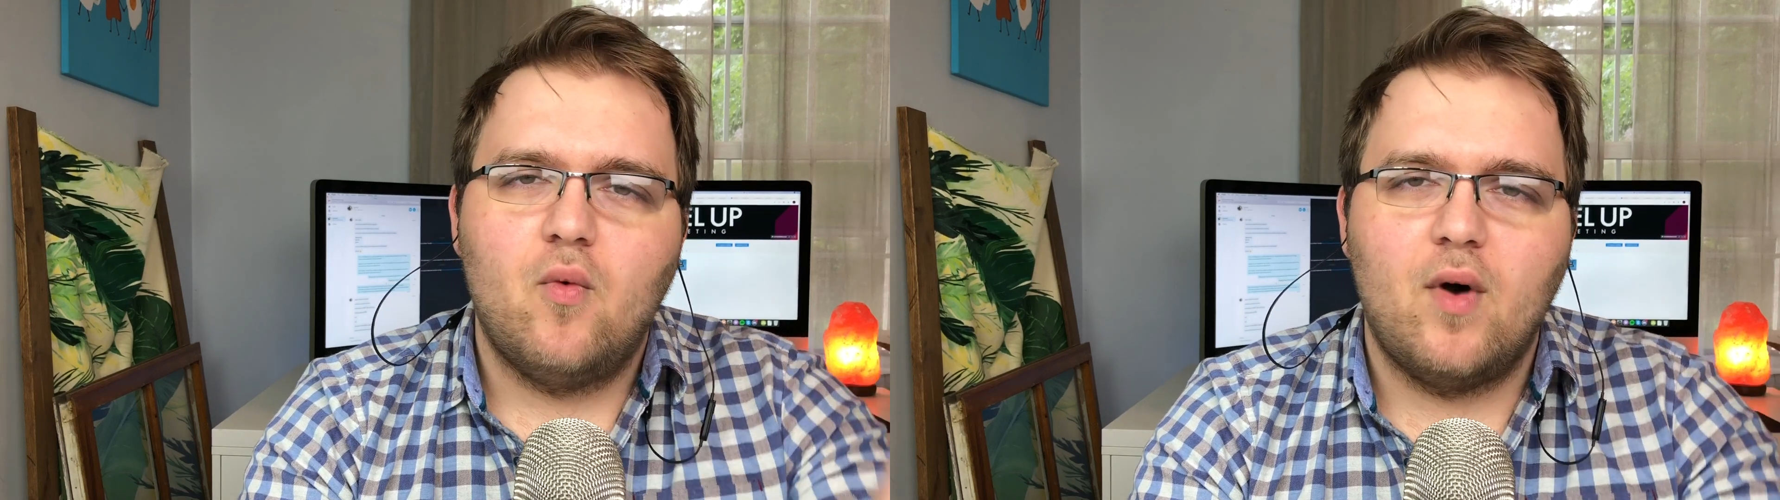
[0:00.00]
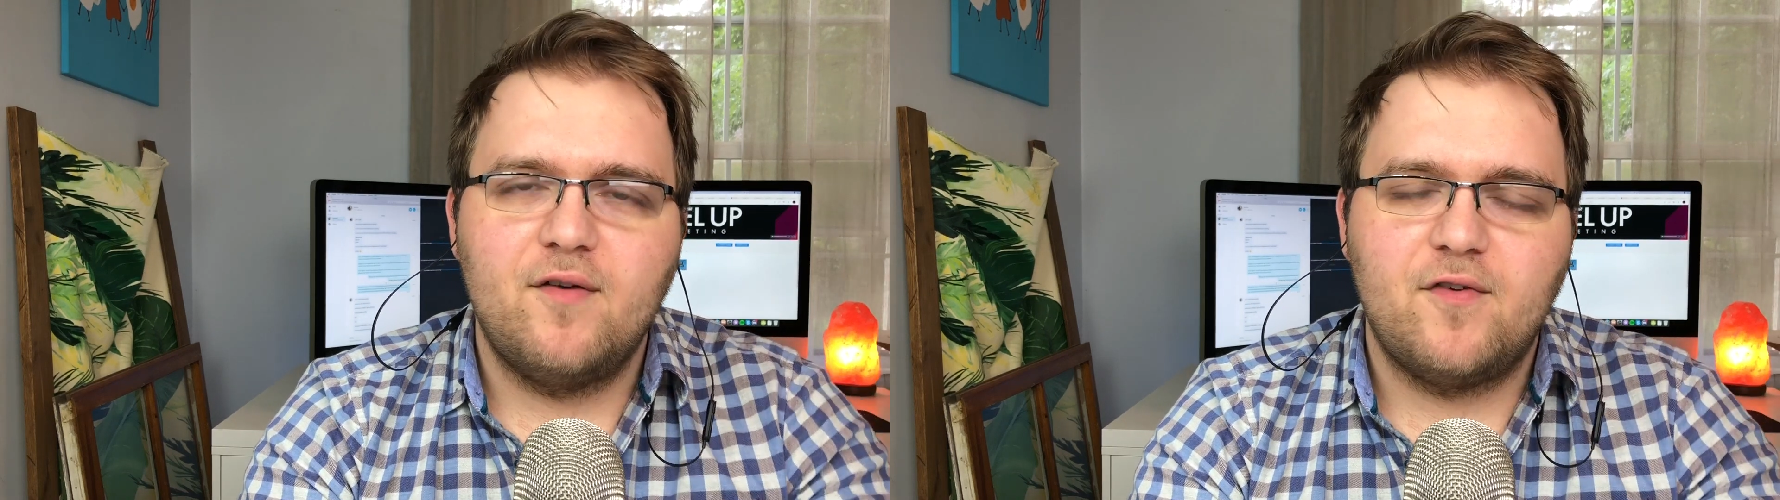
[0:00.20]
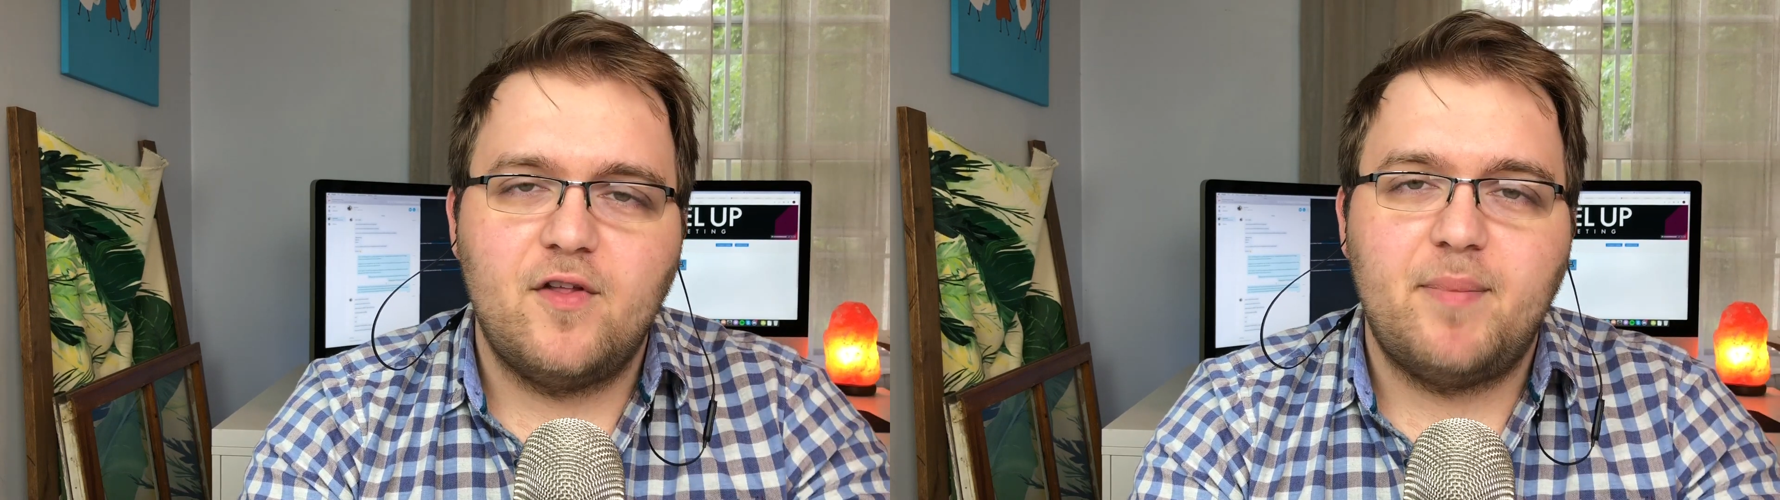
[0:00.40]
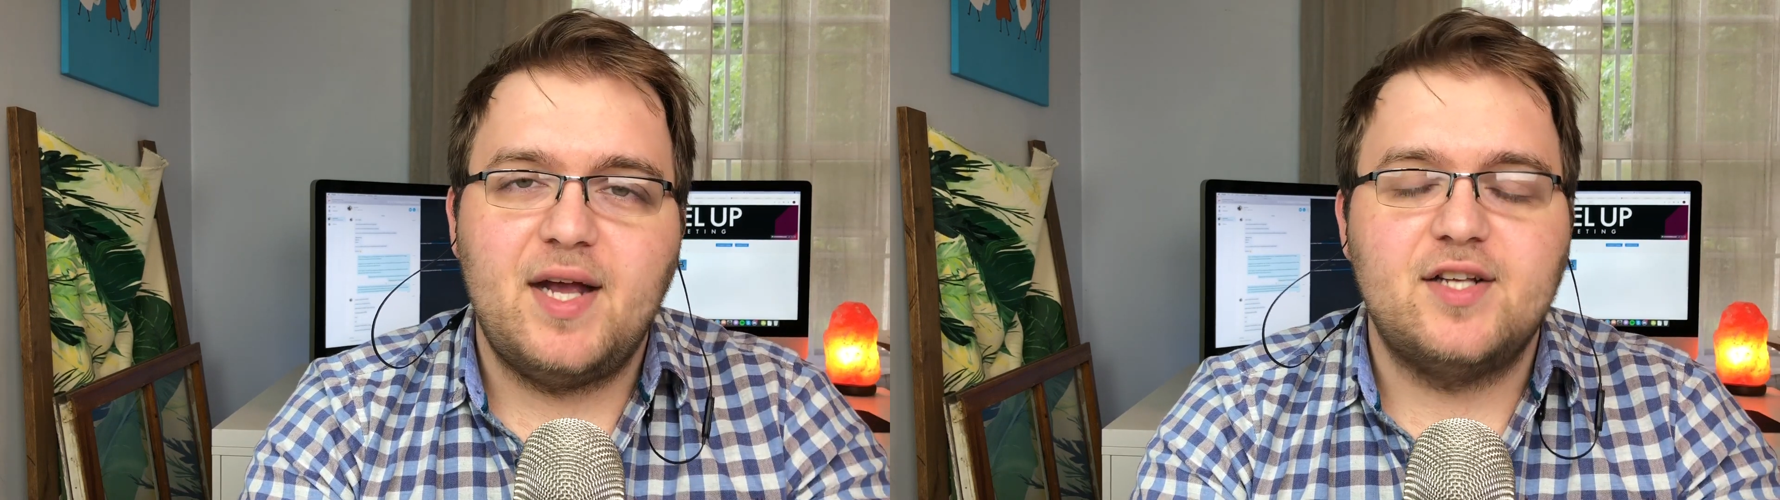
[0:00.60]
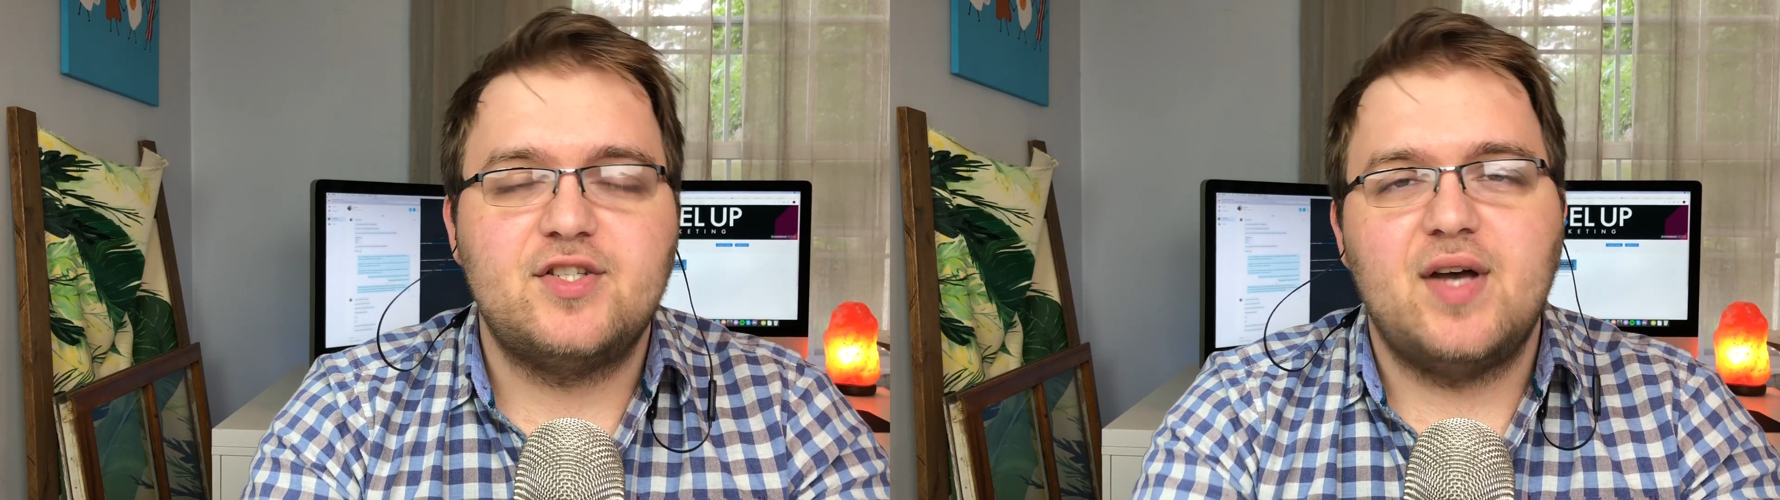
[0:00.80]
one for the
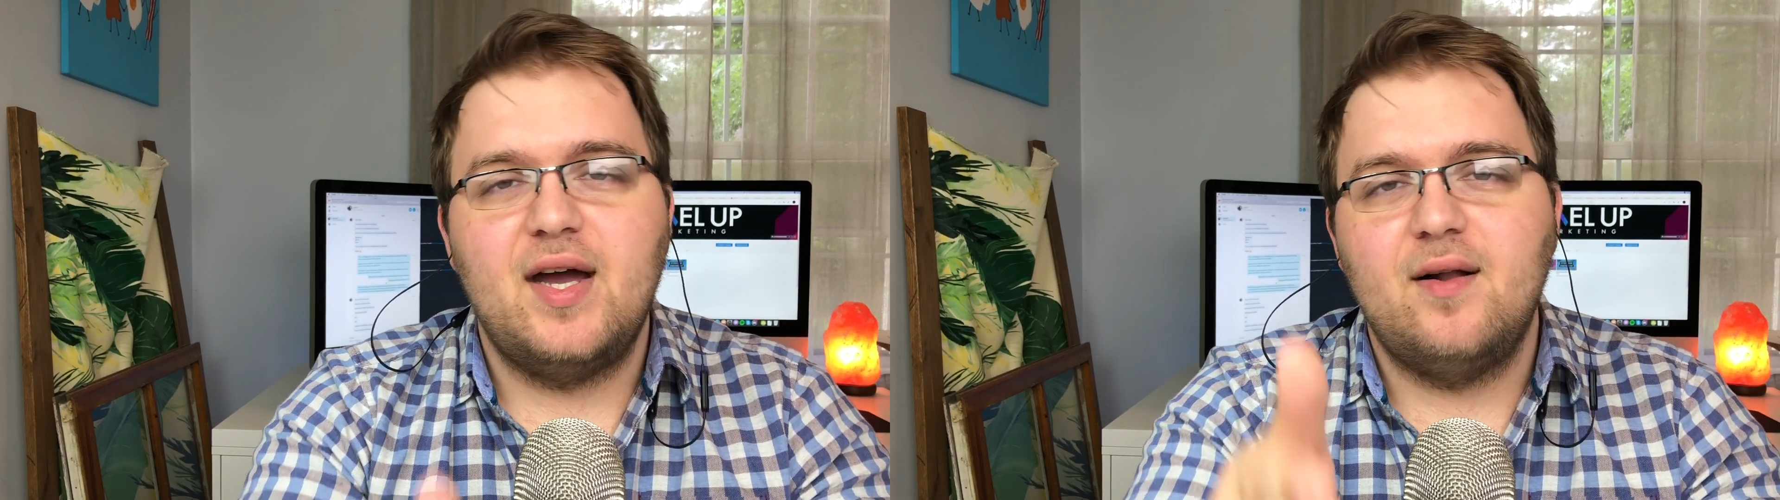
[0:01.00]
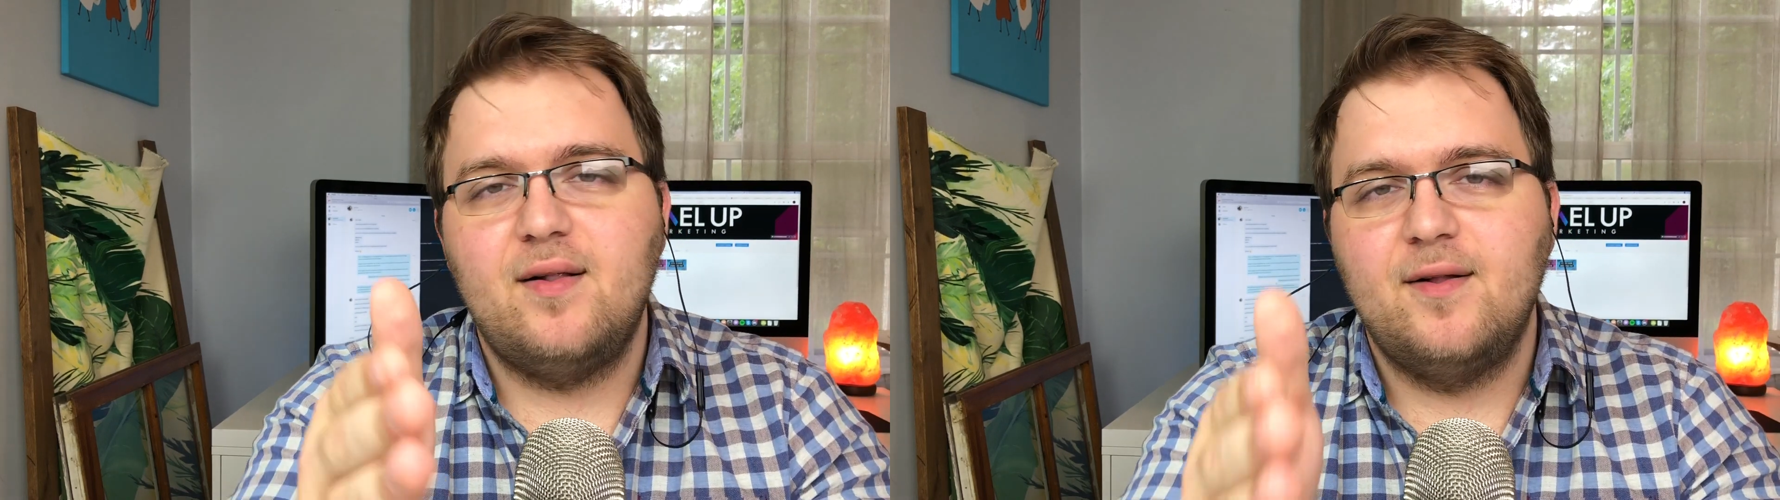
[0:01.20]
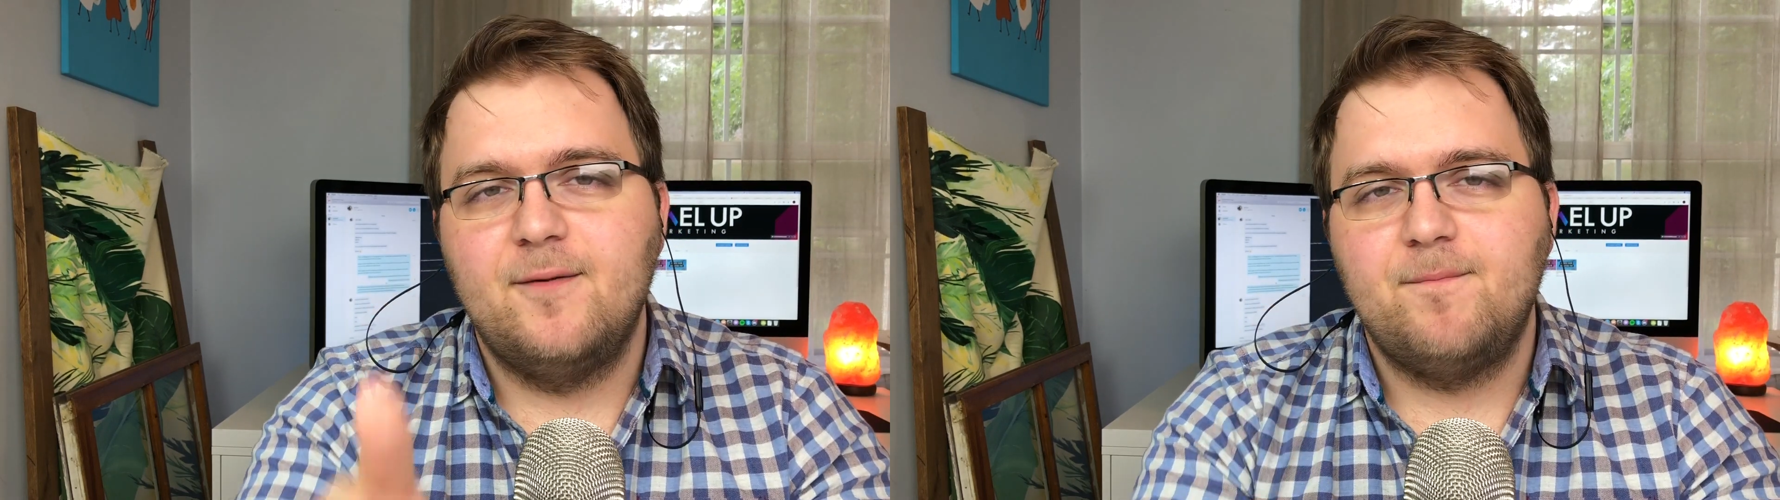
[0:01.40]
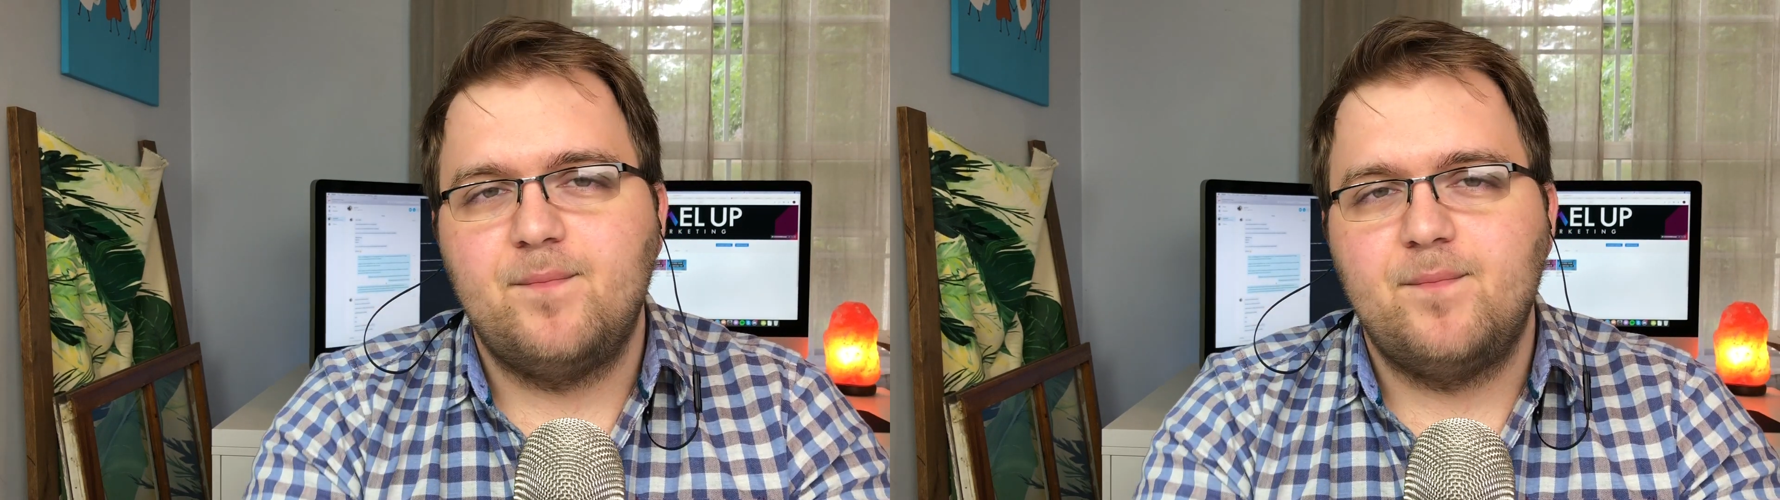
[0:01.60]
page title,